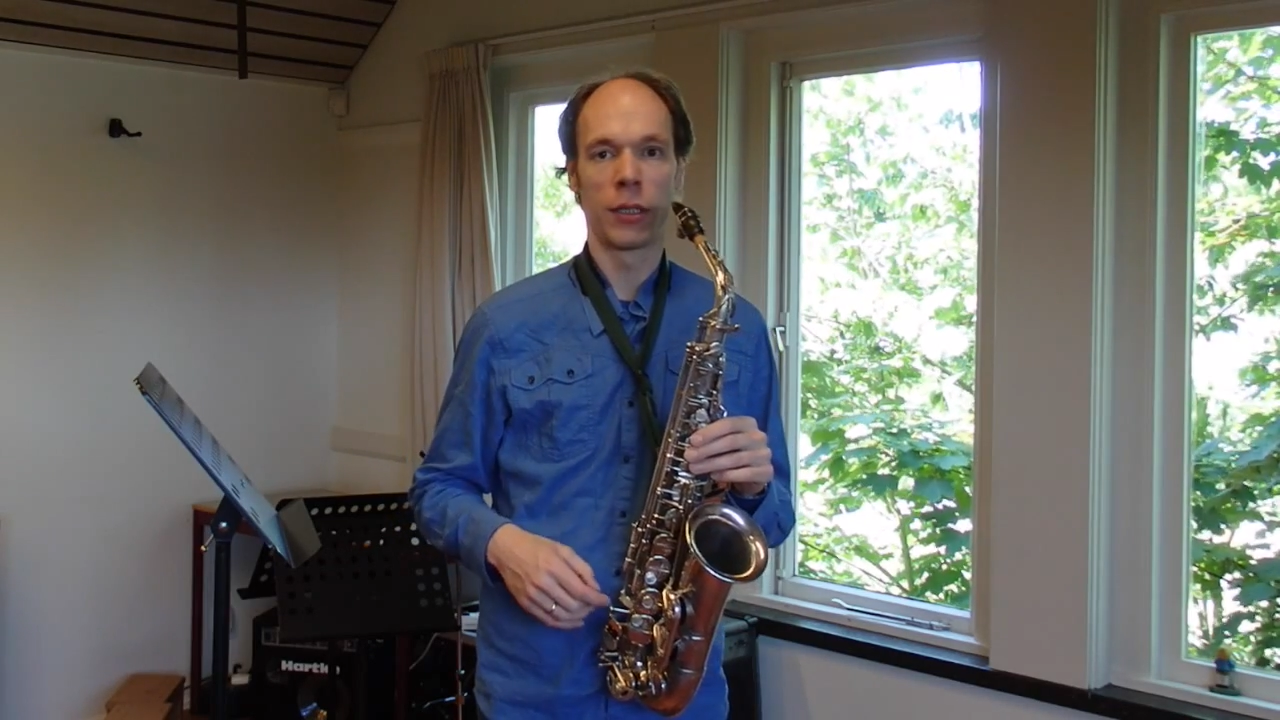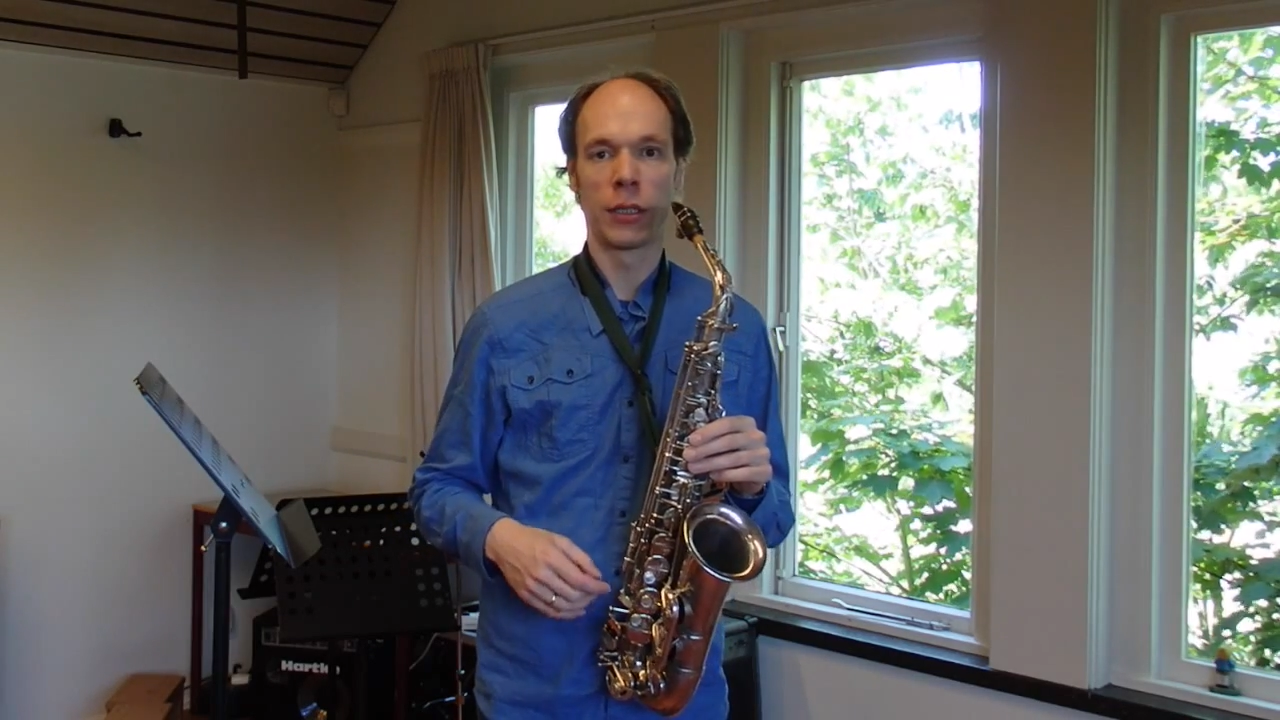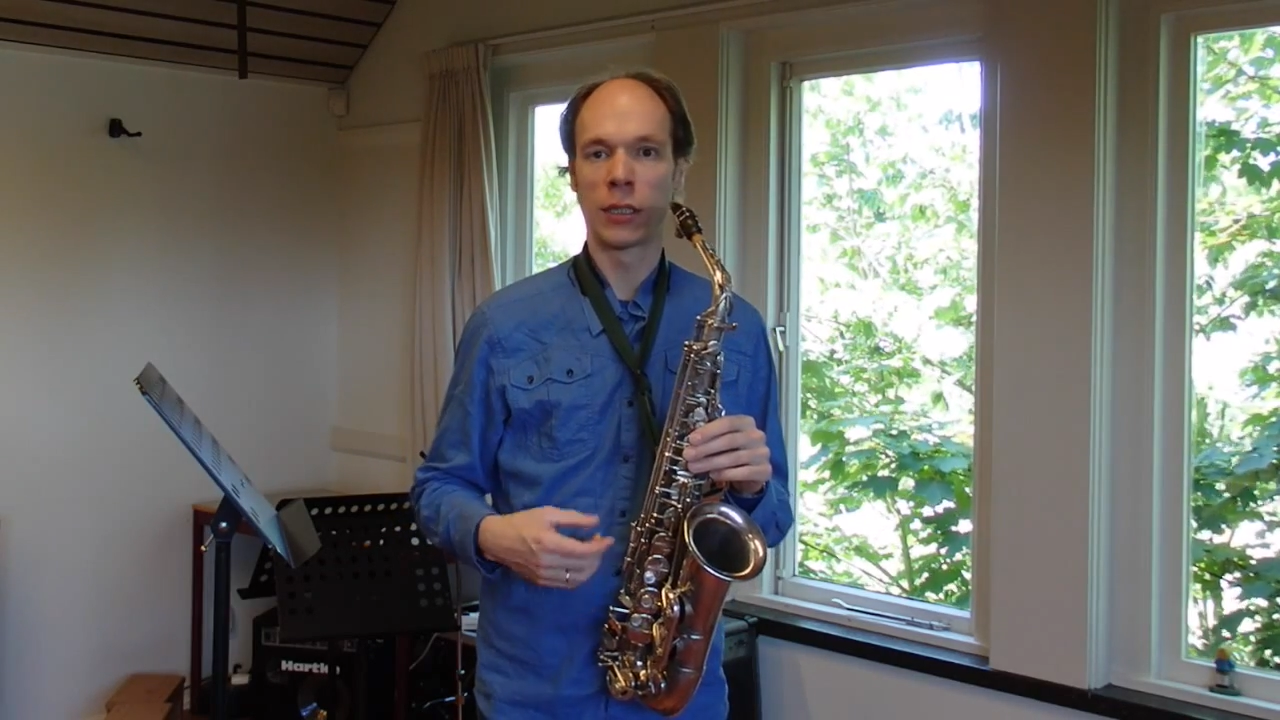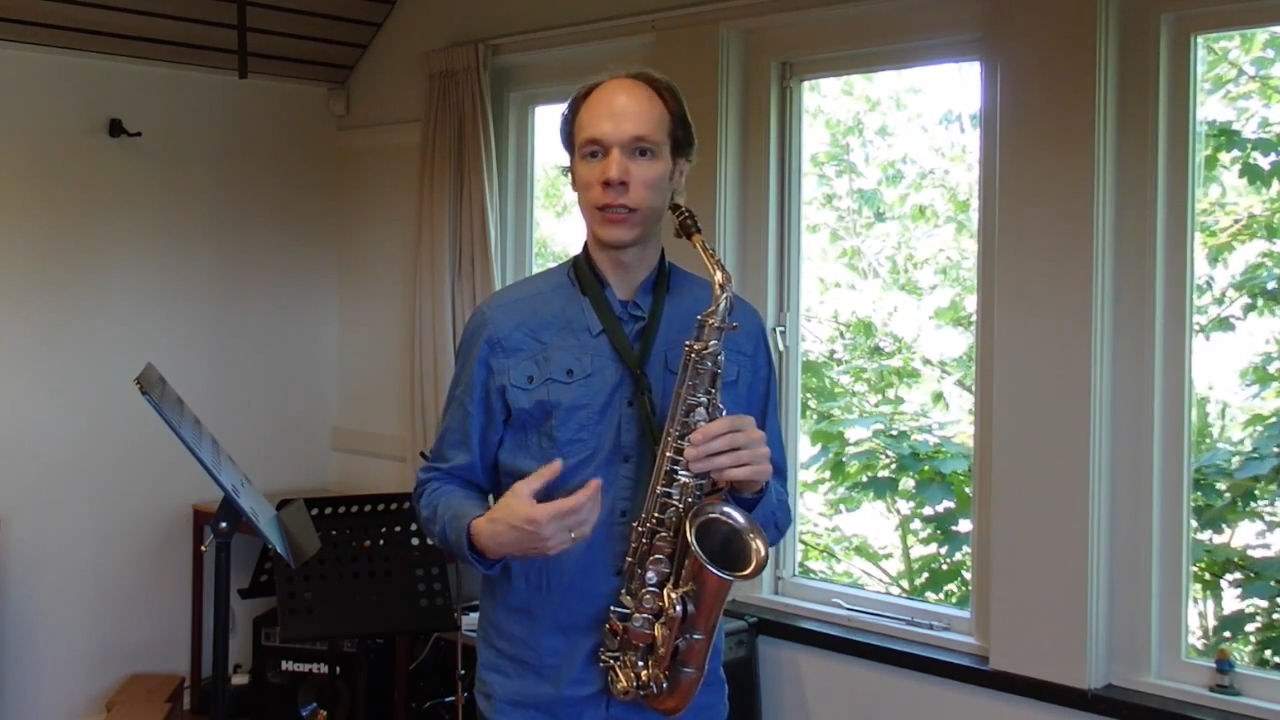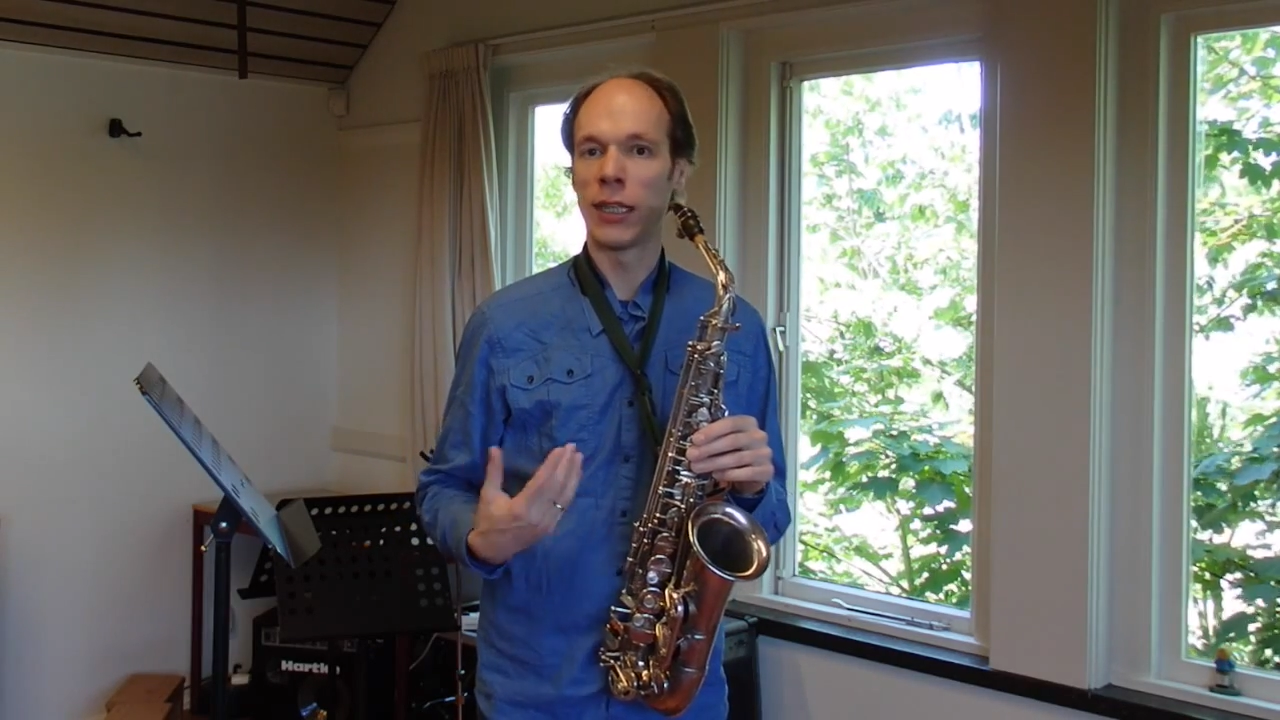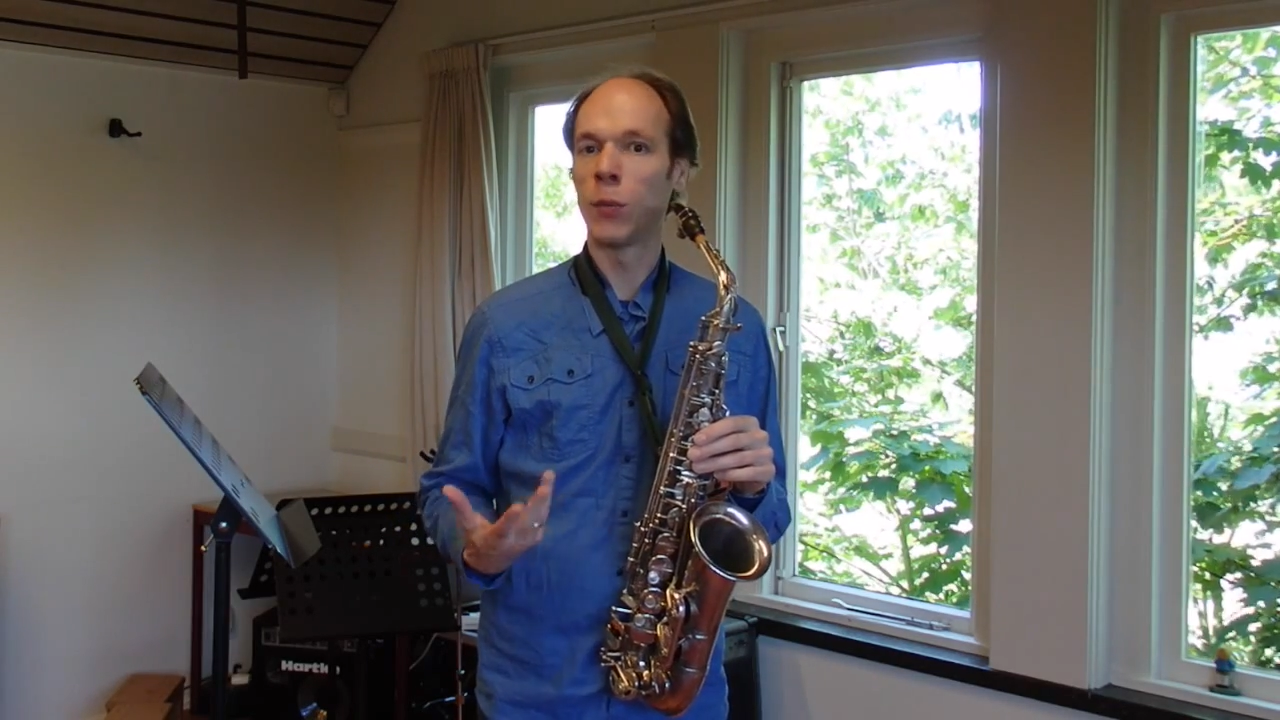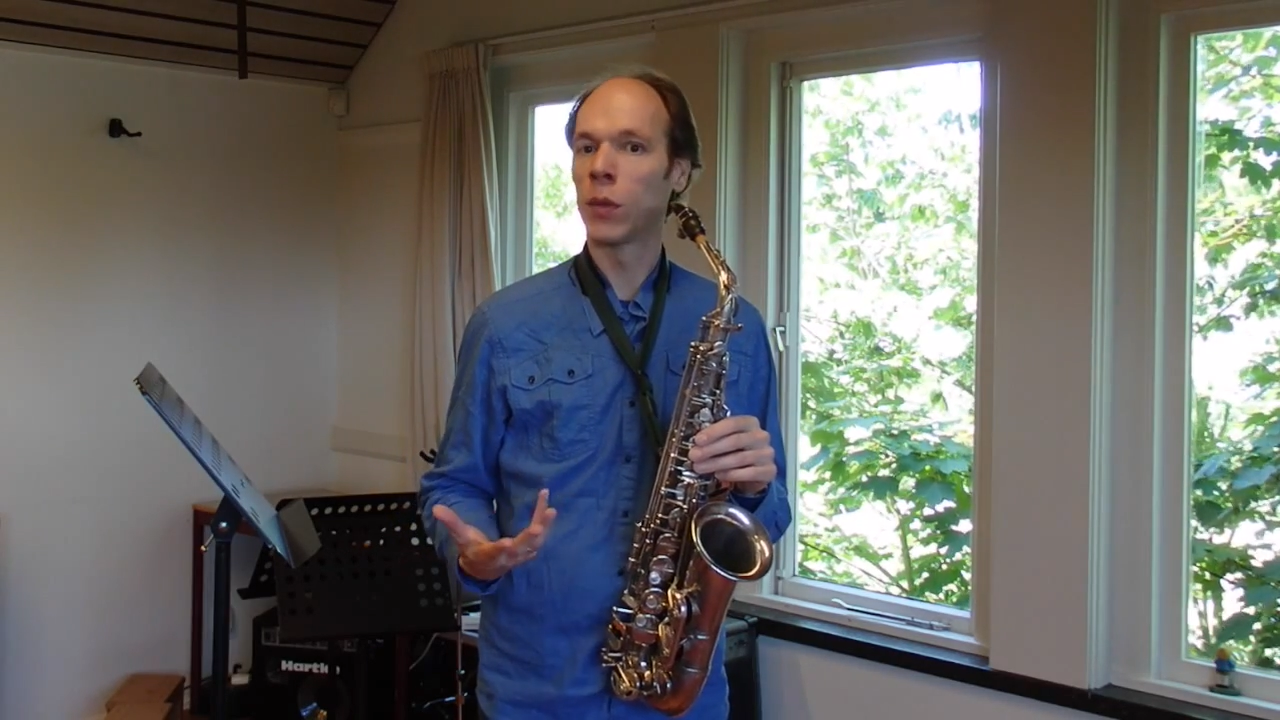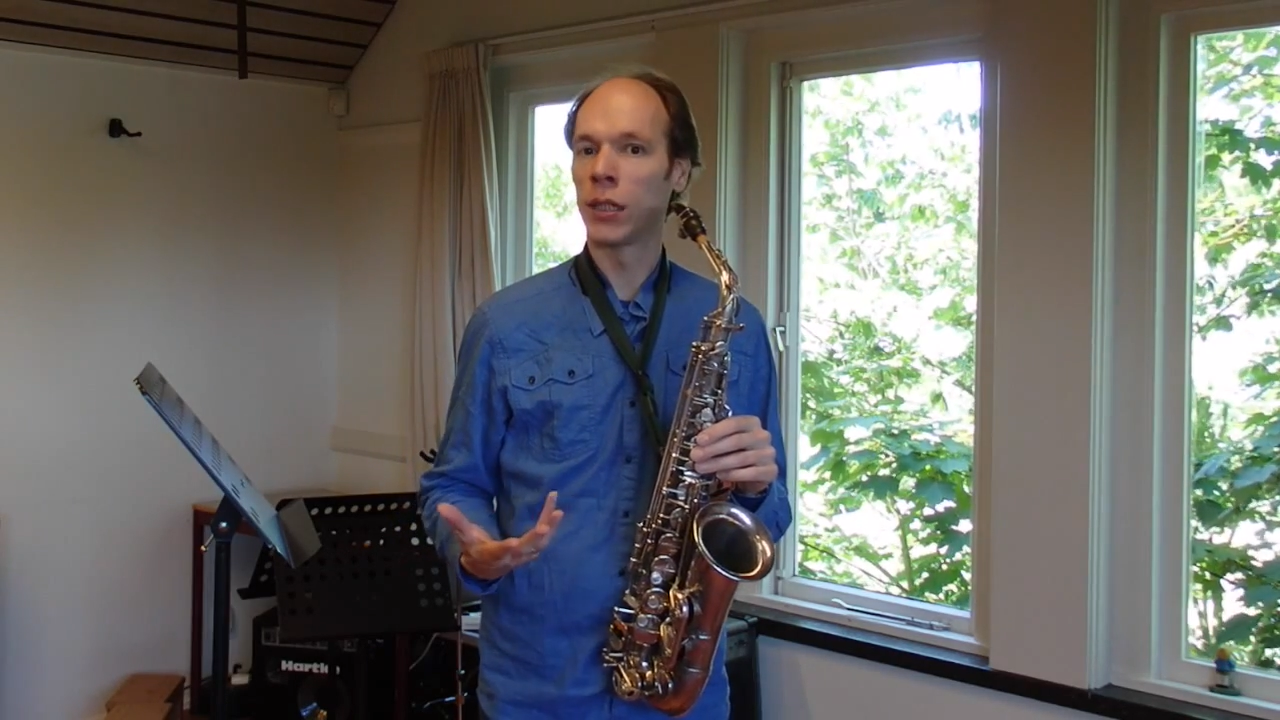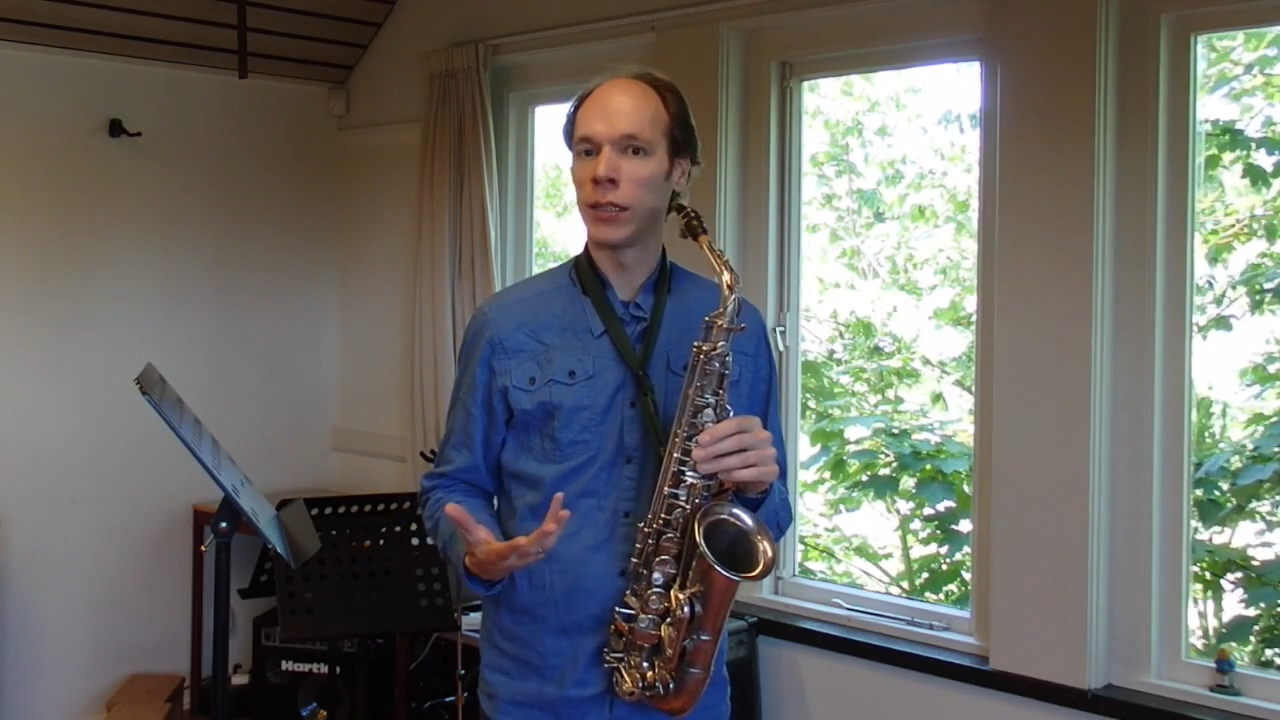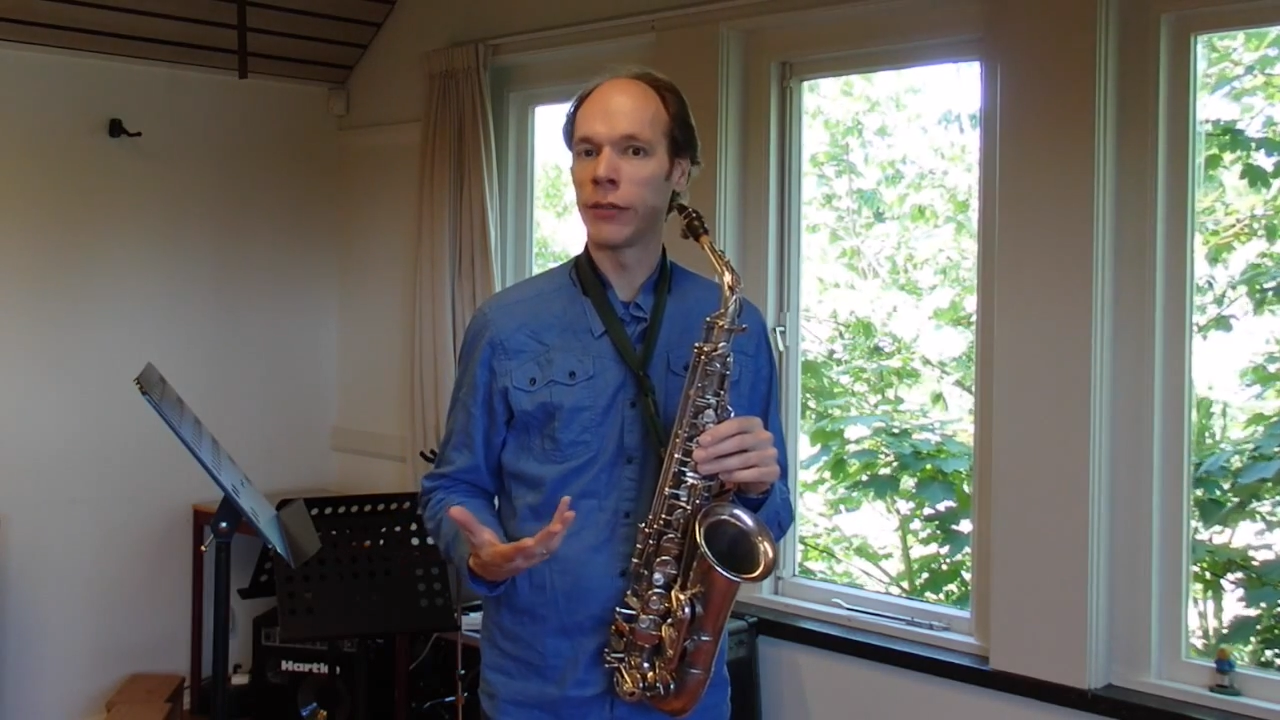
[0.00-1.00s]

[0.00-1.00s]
and just see what the